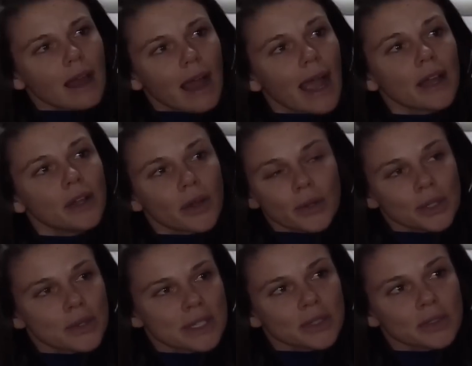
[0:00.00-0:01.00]
I know you
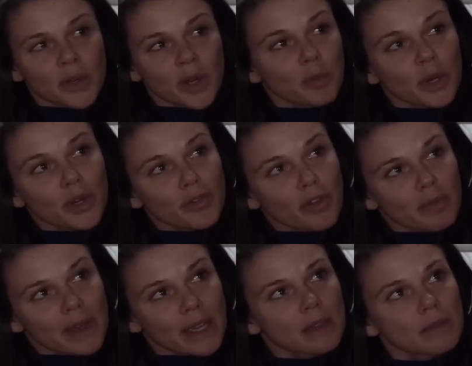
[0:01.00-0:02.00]
still don't approve of
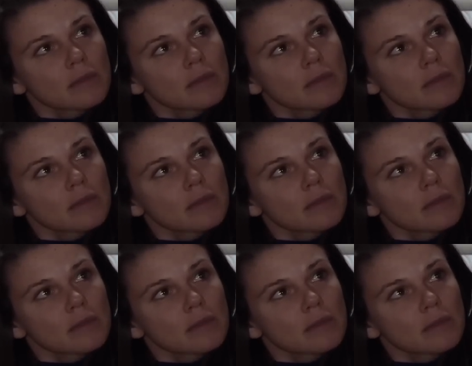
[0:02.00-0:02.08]
me.